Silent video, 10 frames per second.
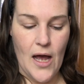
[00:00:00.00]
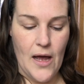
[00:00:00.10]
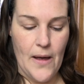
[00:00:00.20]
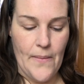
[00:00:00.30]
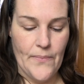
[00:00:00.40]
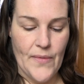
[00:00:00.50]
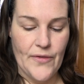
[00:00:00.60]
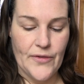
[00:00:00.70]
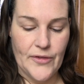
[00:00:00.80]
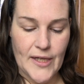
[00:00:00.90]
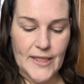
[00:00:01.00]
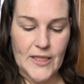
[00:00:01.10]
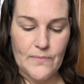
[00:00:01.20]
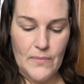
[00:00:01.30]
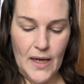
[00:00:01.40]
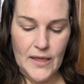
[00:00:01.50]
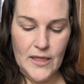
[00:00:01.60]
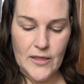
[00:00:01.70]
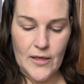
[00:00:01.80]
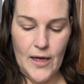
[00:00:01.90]
Um, this
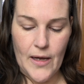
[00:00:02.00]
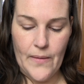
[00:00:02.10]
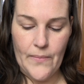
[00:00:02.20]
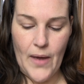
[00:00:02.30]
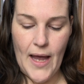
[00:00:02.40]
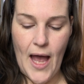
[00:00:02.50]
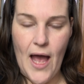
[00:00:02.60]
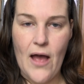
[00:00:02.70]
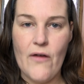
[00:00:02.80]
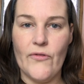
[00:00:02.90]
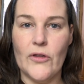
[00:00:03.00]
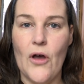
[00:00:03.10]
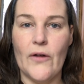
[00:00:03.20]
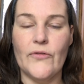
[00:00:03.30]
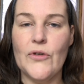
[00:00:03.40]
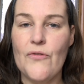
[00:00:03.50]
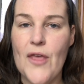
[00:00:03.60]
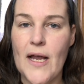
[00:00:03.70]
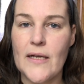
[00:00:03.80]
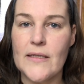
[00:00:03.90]
month, um, I have a lot of new
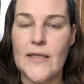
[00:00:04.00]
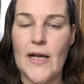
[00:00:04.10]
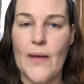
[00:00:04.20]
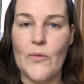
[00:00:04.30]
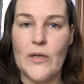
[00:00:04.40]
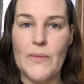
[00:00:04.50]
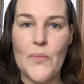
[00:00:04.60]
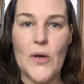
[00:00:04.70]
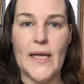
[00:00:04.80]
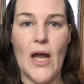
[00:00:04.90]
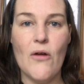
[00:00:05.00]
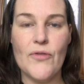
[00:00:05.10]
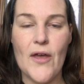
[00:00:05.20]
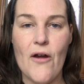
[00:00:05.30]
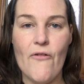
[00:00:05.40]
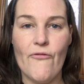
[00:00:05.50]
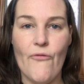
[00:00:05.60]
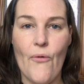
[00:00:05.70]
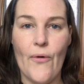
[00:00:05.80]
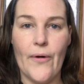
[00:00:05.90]
things that I'm going to be putting out there
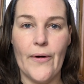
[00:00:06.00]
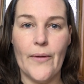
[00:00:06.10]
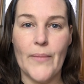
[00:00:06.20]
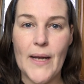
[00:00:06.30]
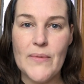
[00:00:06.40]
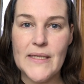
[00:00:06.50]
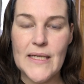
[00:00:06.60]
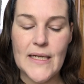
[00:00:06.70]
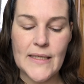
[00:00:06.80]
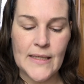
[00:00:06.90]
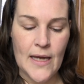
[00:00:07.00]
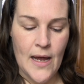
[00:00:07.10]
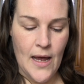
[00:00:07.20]
for my business.